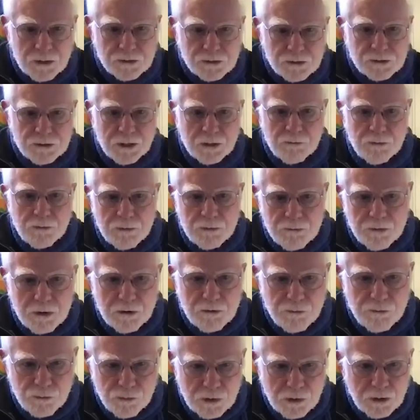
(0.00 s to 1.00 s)
and that may
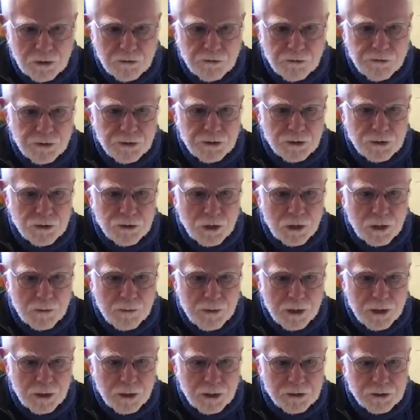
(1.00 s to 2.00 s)
be really fun to talk
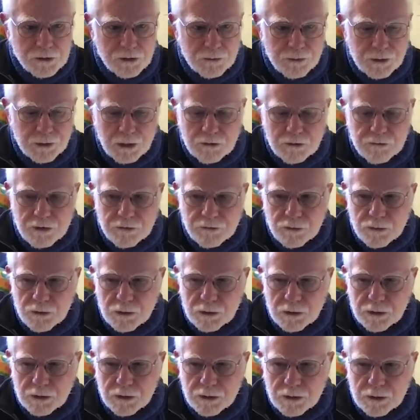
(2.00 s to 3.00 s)
about. It's something I never
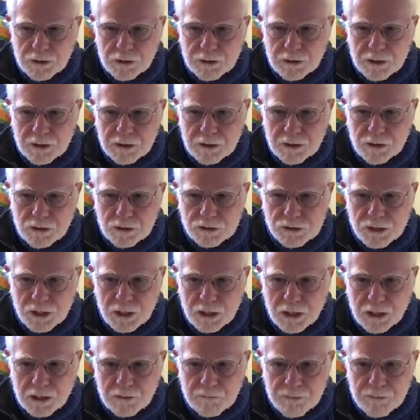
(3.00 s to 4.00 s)
really, it's
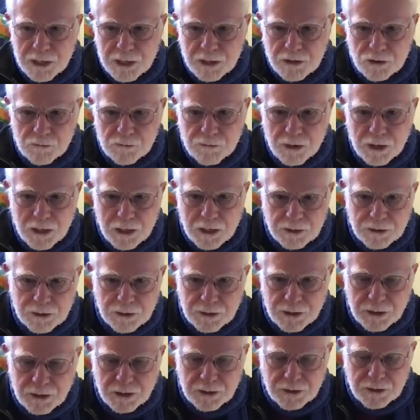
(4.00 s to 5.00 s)
kind of like Mandelbrot and
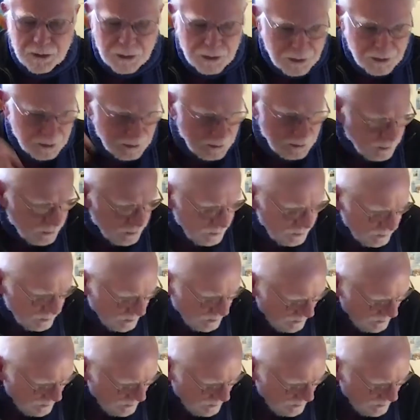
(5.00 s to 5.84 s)
the, you know